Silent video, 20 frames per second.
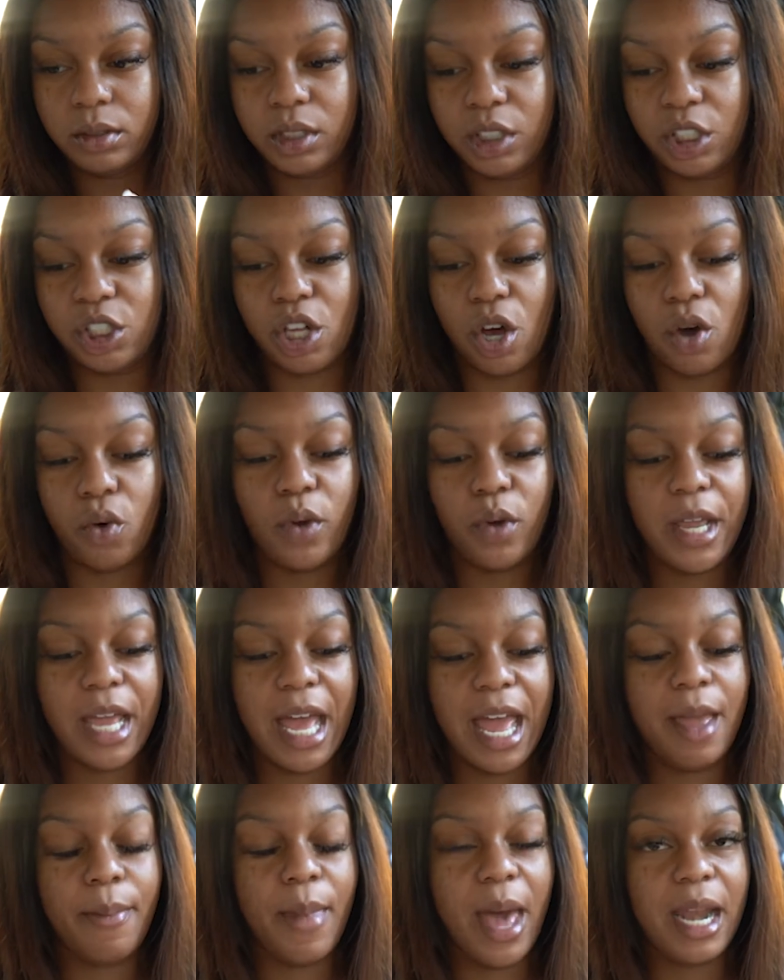So we
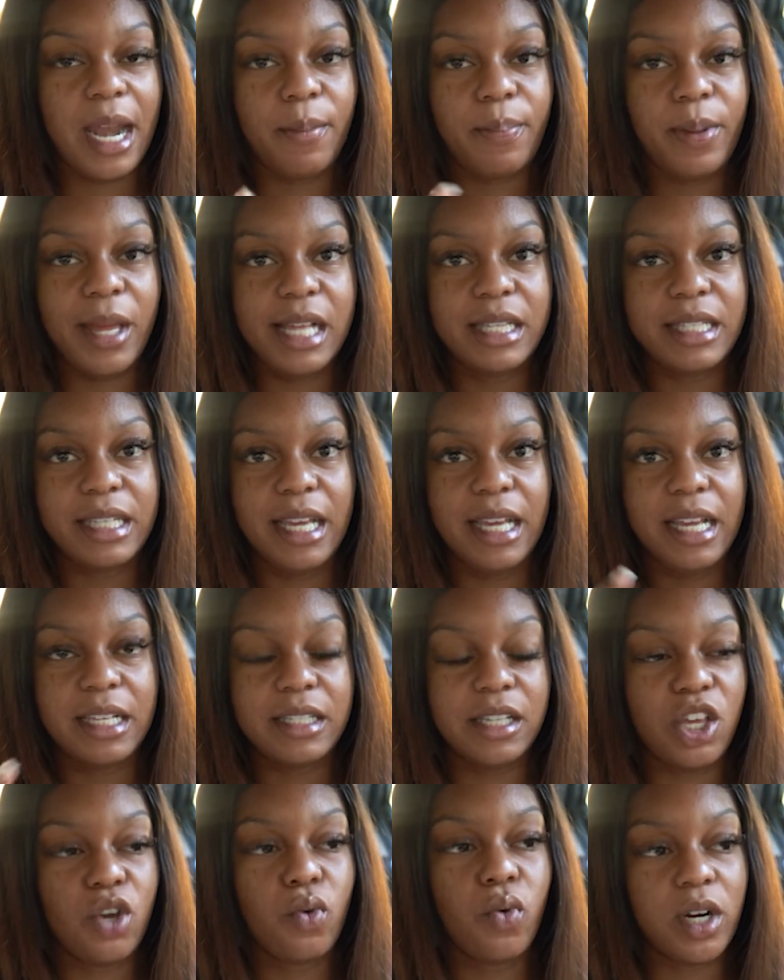came out in P
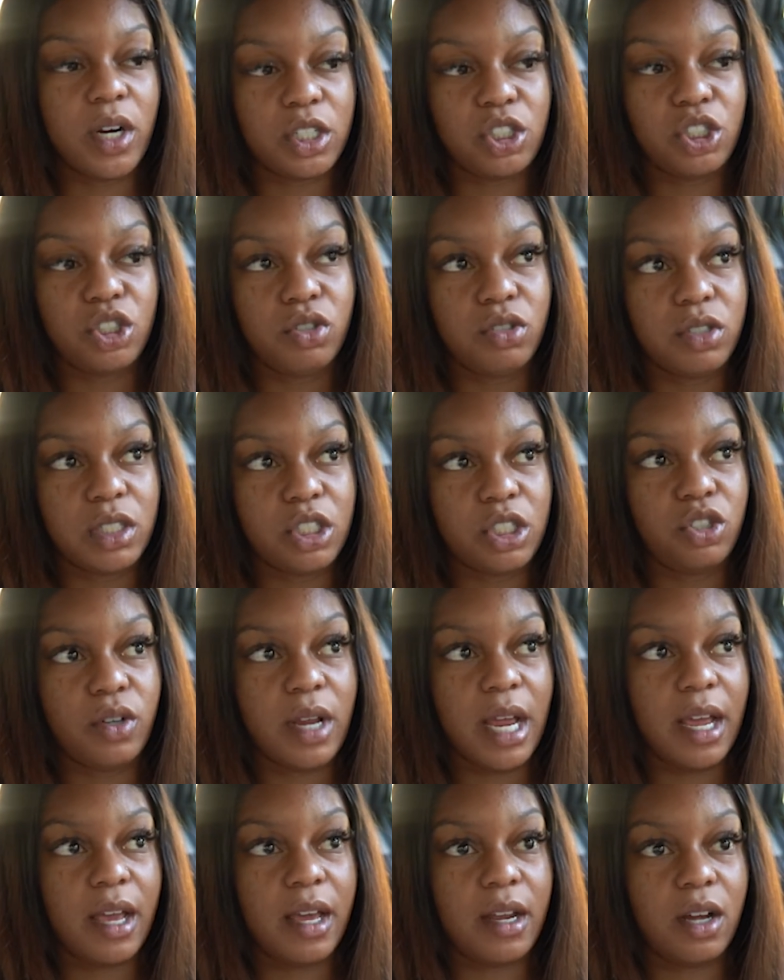Ts and you wore the shoes that
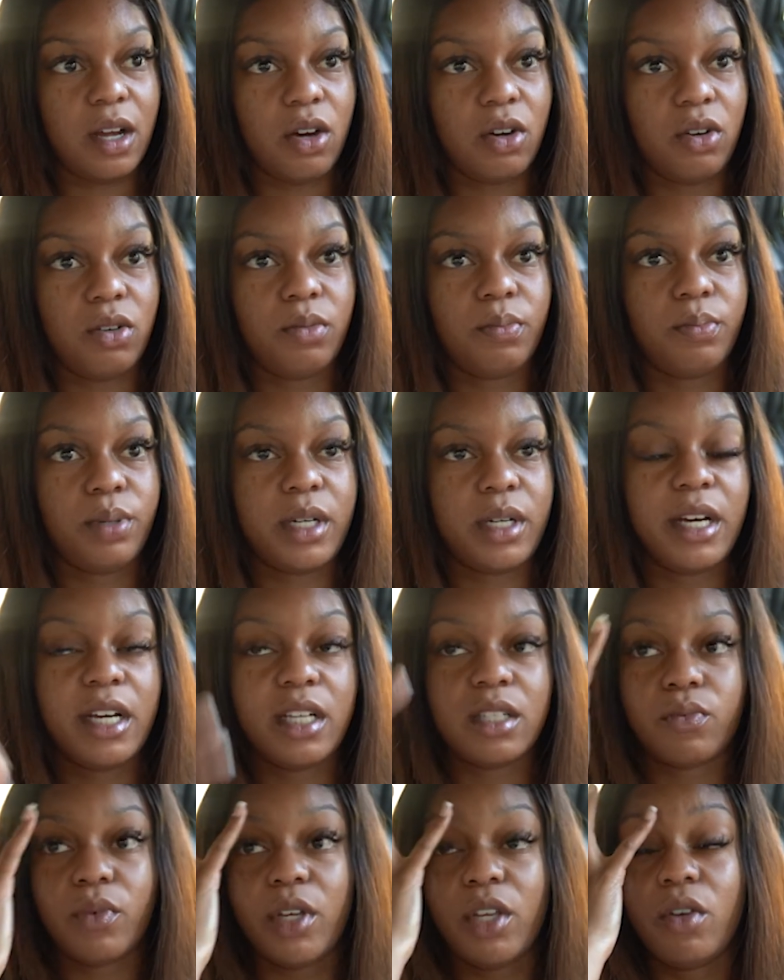you had on,
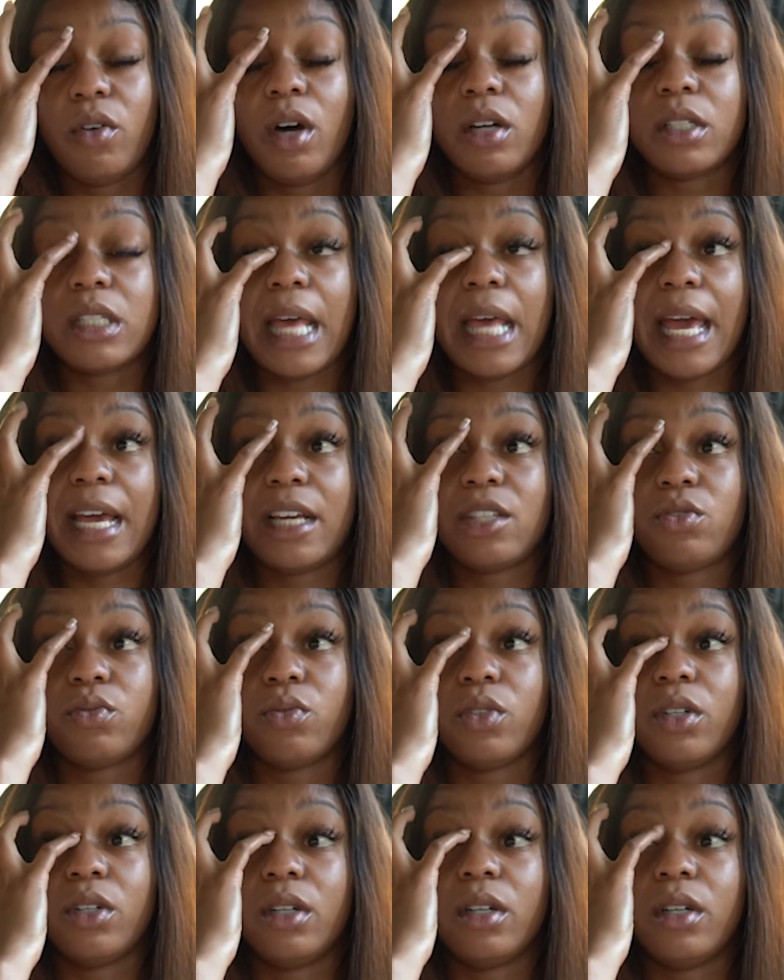because when you go to
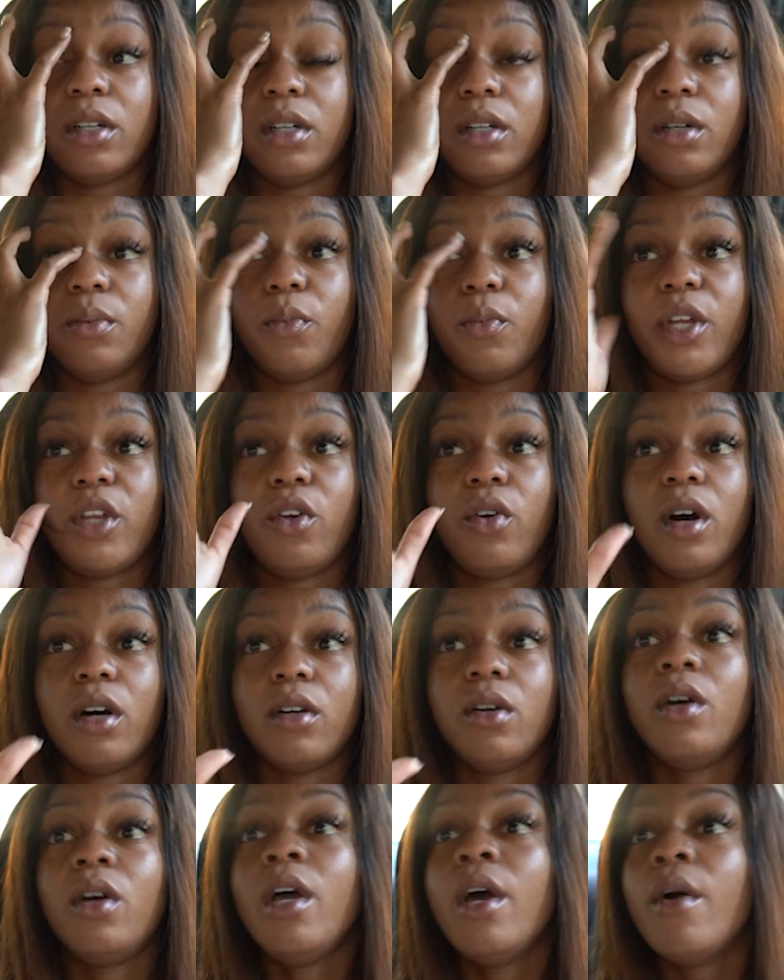actual, um, when you
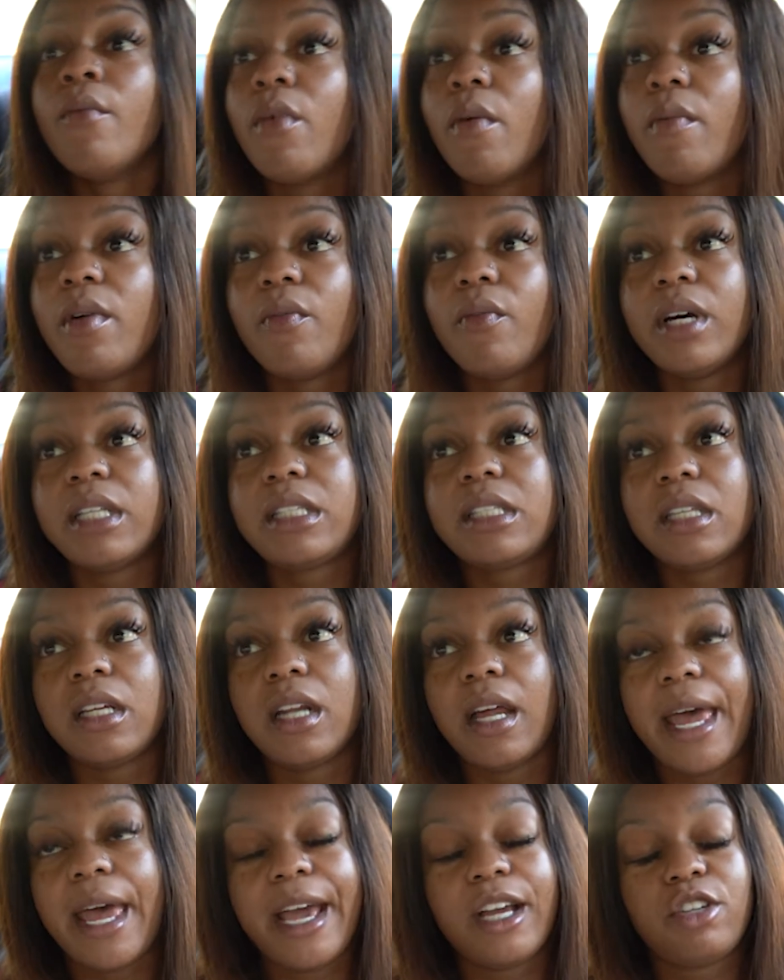go, when we went to
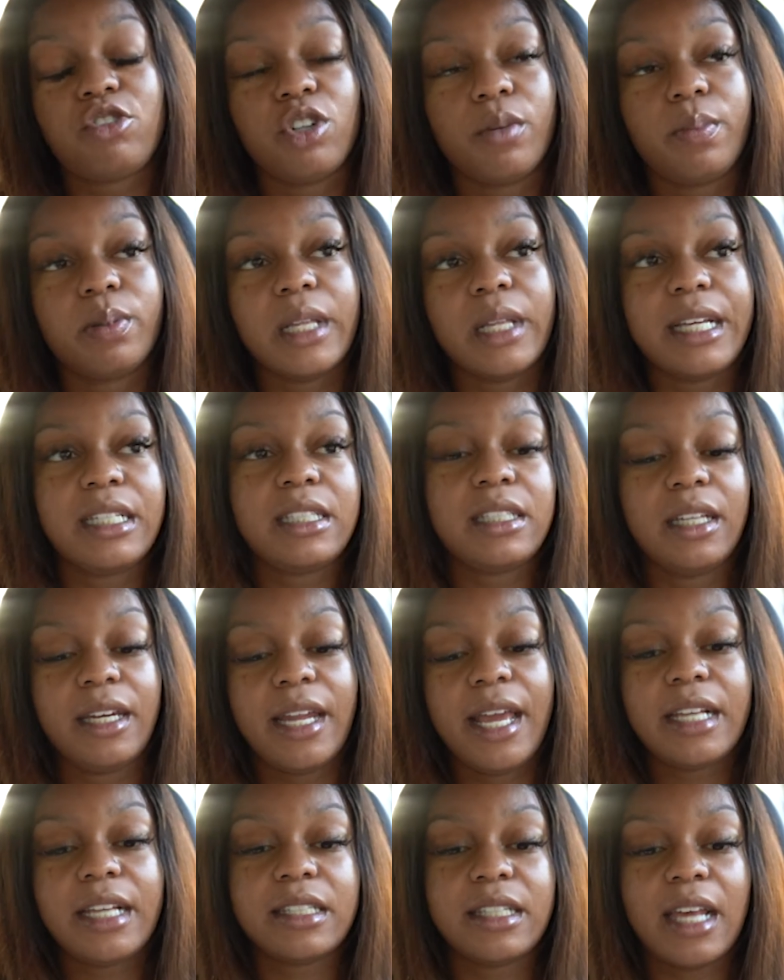the actual place the
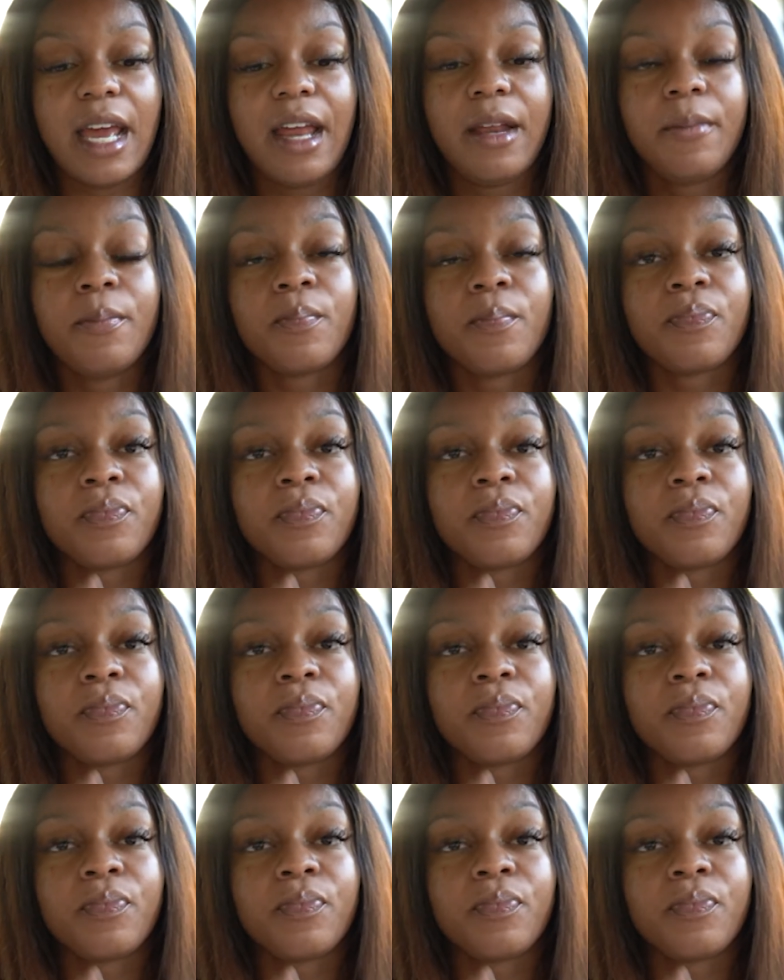next day,